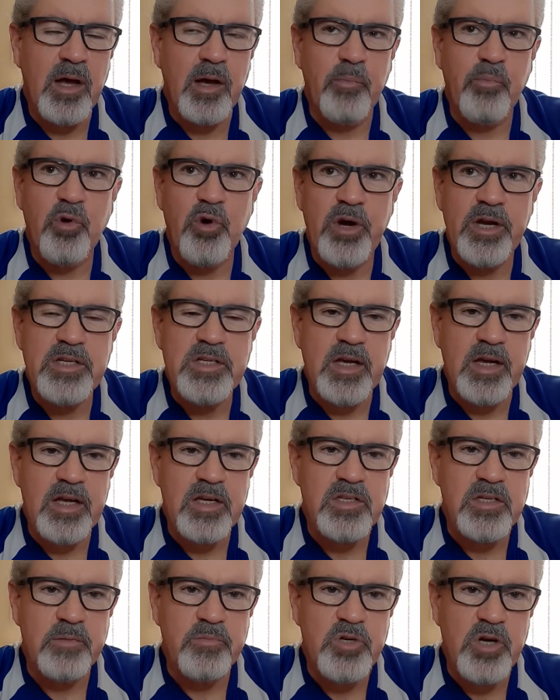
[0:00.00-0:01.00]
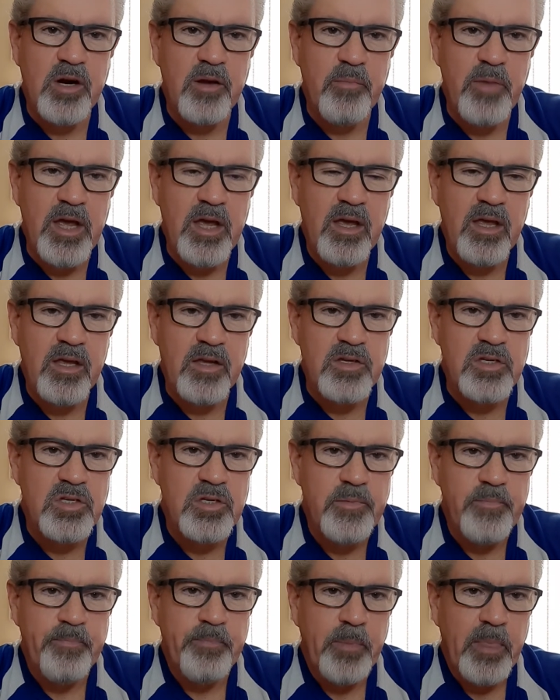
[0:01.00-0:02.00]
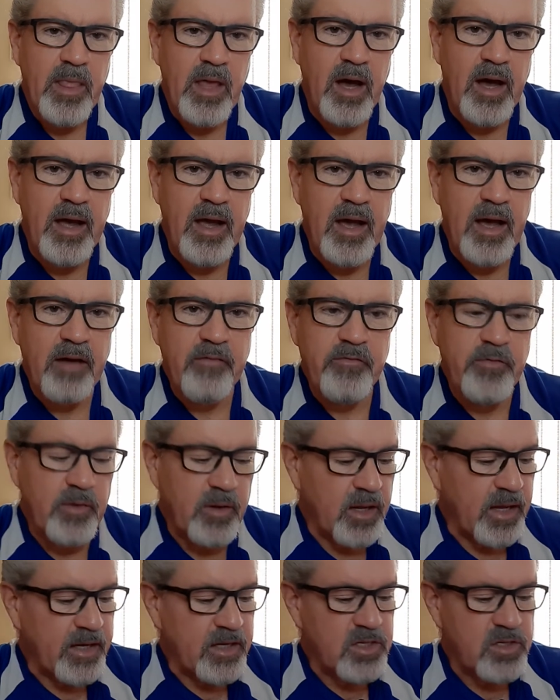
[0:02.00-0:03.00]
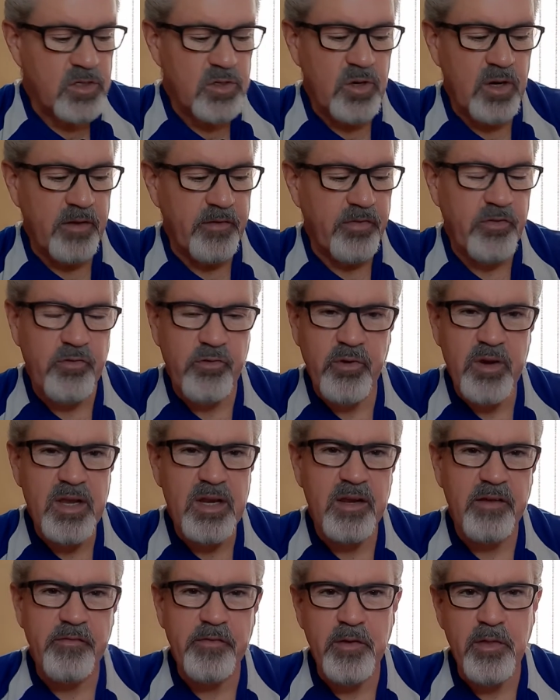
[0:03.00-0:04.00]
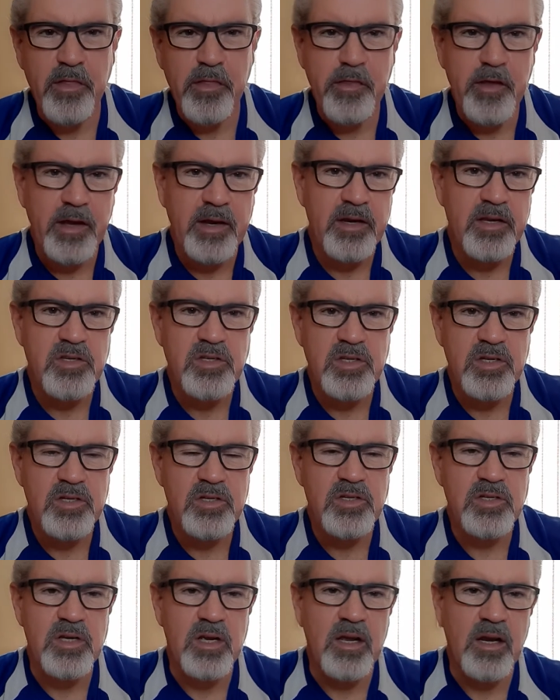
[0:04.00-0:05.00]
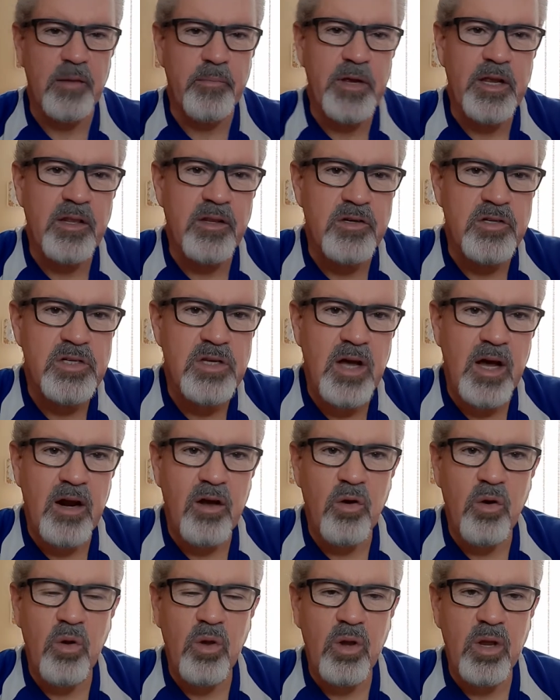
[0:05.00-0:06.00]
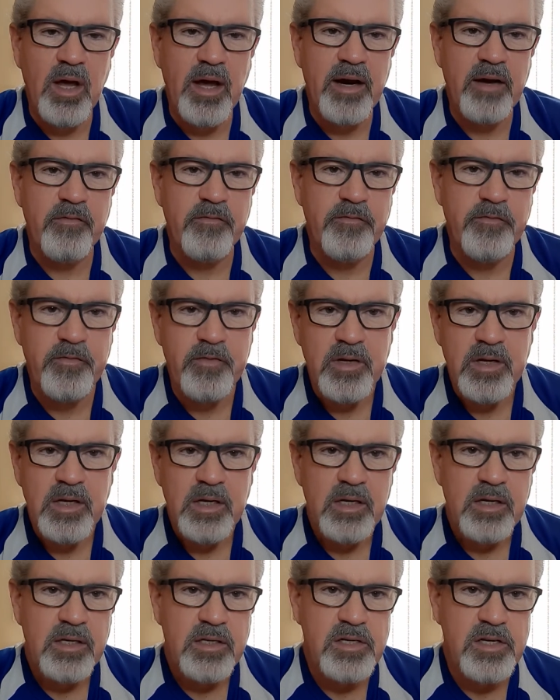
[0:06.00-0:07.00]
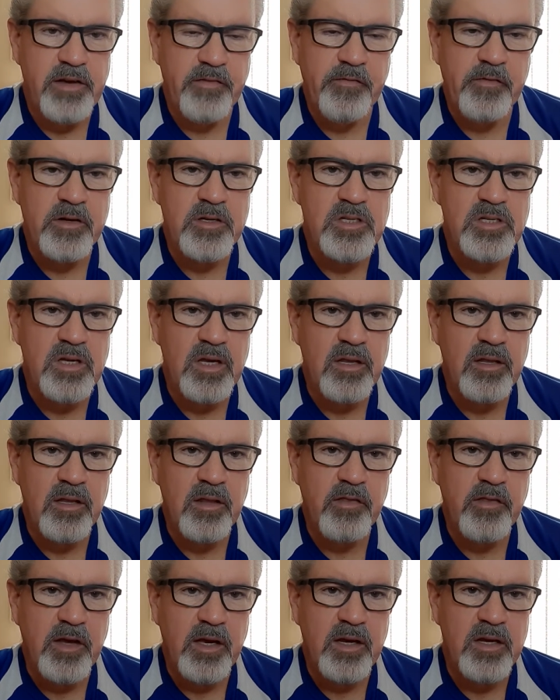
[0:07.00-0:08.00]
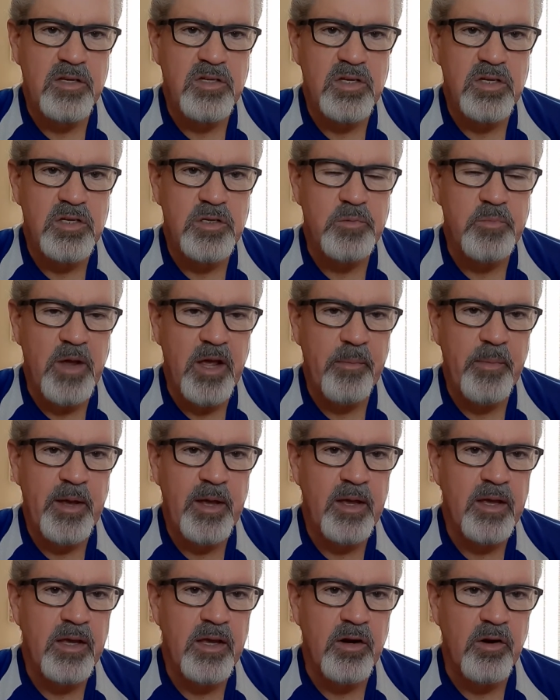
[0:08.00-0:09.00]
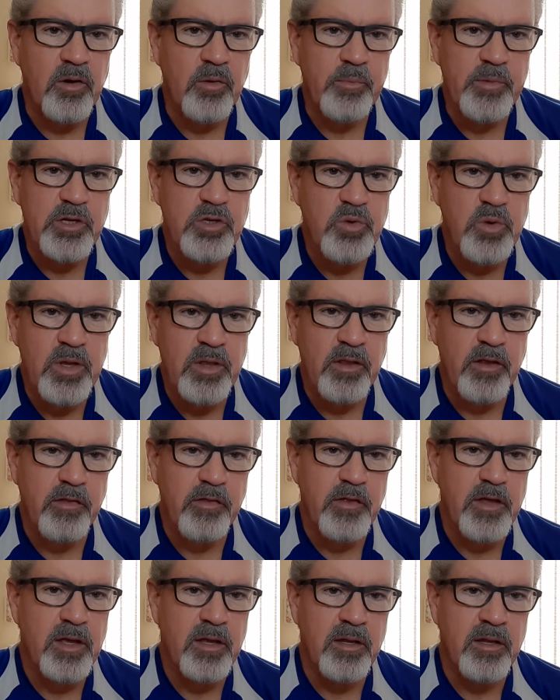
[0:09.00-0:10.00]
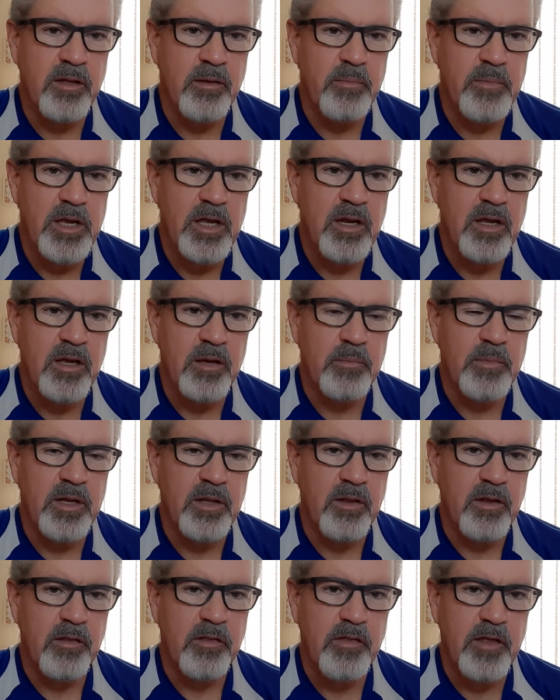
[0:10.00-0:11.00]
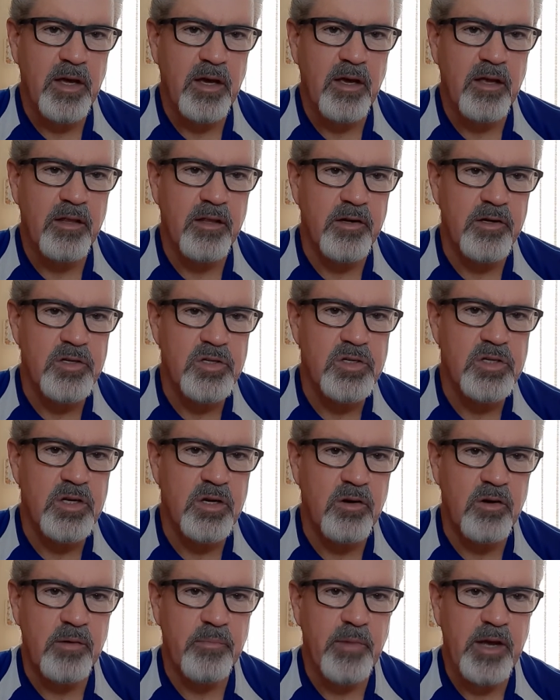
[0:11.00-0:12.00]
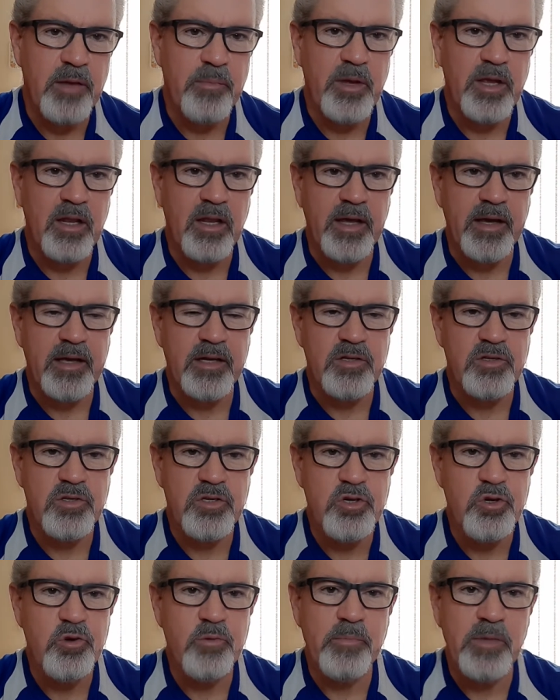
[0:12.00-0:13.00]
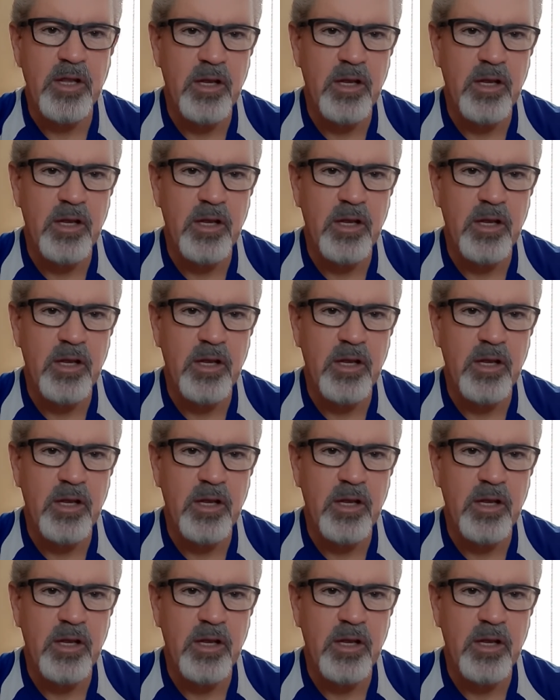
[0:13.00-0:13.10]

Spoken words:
point I guess I'm trying to make is I have like sort of 3 different thicknesses, and I mean, there's not a whole lot of difference in the thicknesses. Maybe, between the thin, the medium, and the thick, there's, it may be like a 2